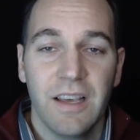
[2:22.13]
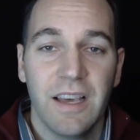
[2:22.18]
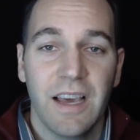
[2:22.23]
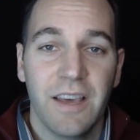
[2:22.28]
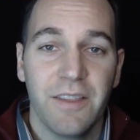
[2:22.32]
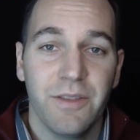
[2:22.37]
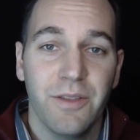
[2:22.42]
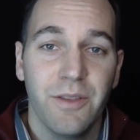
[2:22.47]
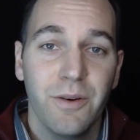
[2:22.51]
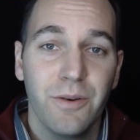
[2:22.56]

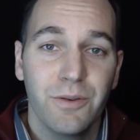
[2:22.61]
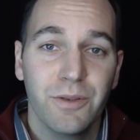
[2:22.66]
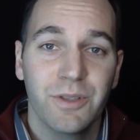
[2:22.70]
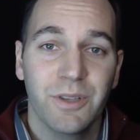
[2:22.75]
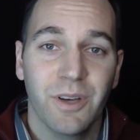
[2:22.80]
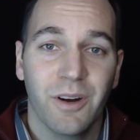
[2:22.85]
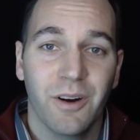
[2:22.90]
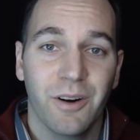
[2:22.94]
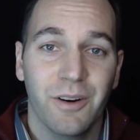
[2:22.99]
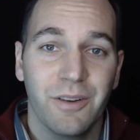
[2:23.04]
And
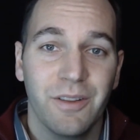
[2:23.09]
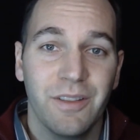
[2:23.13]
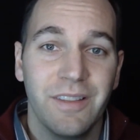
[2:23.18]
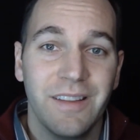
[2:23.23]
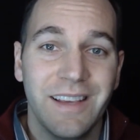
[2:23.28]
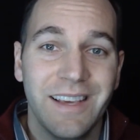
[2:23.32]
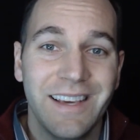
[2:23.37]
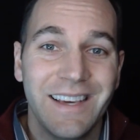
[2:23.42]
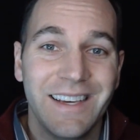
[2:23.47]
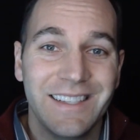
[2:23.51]
those
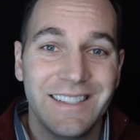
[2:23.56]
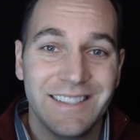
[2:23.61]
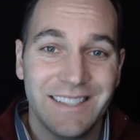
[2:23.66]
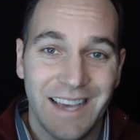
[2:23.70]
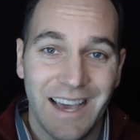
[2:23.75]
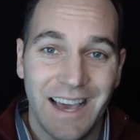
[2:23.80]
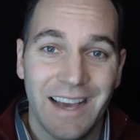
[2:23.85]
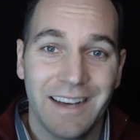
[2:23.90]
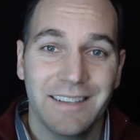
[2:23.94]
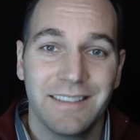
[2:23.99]
are
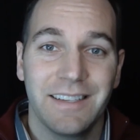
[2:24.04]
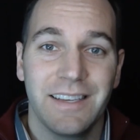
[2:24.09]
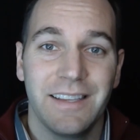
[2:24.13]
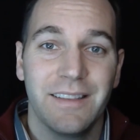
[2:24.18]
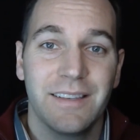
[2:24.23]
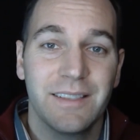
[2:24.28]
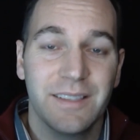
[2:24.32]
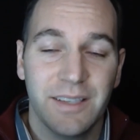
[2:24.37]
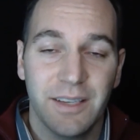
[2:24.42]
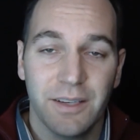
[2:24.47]
exactly
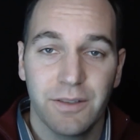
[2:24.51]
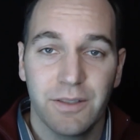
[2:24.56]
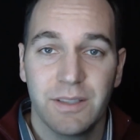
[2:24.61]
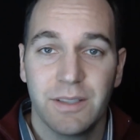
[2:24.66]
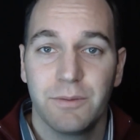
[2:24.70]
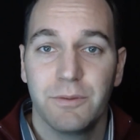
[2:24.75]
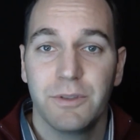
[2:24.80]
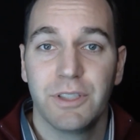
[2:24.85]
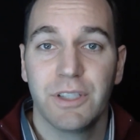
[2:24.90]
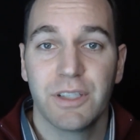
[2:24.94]
the skills
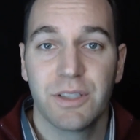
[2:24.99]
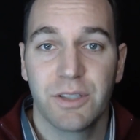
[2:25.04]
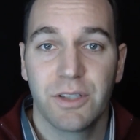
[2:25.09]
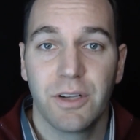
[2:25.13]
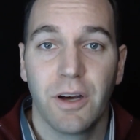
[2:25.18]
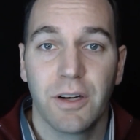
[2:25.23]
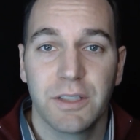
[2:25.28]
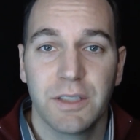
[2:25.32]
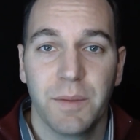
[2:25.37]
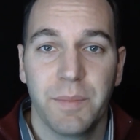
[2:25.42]
that we just
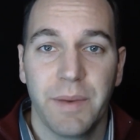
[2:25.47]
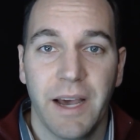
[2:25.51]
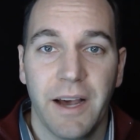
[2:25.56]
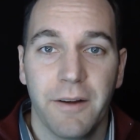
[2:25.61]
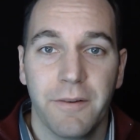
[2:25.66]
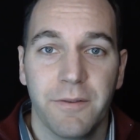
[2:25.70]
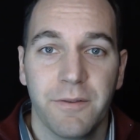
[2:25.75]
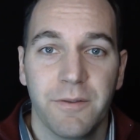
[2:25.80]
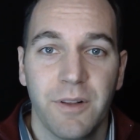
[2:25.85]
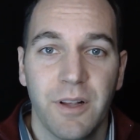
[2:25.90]
talked
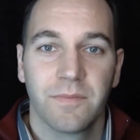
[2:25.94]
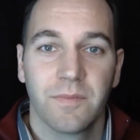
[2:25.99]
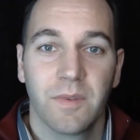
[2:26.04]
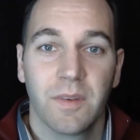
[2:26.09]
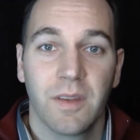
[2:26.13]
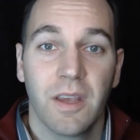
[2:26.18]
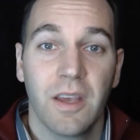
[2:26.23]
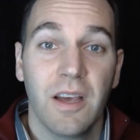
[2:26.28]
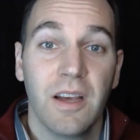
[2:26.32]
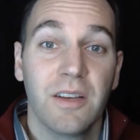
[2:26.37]
about.
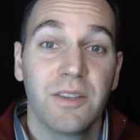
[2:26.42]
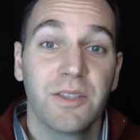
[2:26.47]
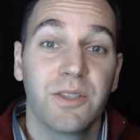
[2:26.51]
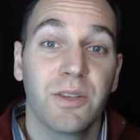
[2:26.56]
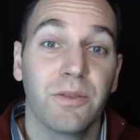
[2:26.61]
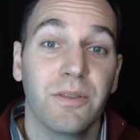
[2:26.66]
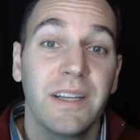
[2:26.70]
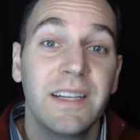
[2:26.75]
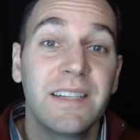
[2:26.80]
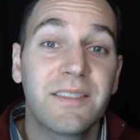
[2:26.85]

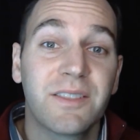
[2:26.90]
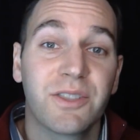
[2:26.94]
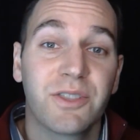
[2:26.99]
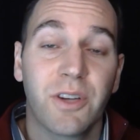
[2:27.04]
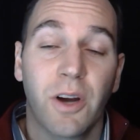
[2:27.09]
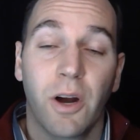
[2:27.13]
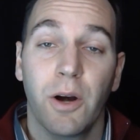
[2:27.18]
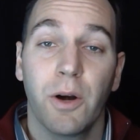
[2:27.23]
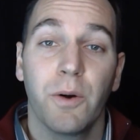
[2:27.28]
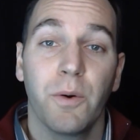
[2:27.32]
So let's
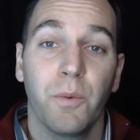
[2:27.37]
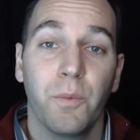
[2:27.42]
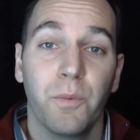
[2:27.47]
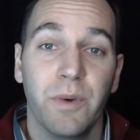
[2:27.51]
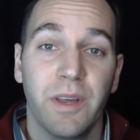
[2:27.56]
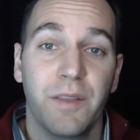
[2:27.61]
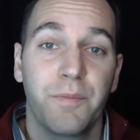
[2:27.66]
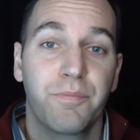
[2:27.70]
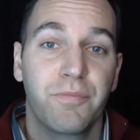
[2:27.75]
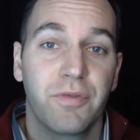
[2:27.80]
start
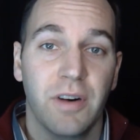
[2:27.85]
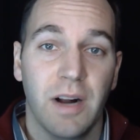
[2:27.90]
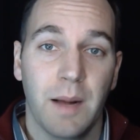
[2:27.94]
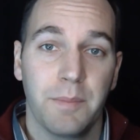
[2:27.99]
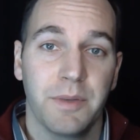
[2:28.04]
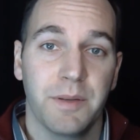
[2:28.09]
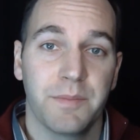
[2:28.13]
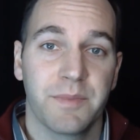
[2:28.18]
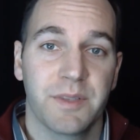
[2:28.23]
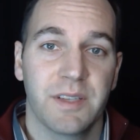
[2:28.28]
with
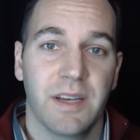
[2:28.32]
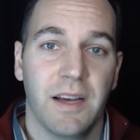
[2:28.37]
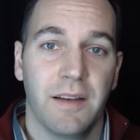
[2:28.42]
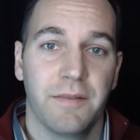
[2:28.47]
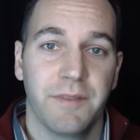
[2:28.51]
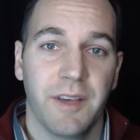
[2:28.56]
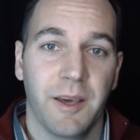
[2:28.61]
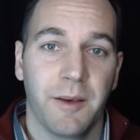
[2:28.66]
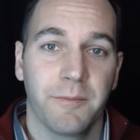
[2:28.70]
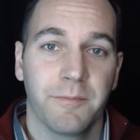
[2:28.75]
problem
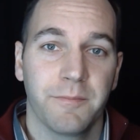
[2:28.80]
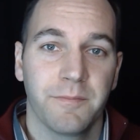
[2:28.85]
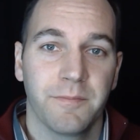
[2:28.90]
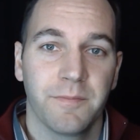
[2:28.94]
solving.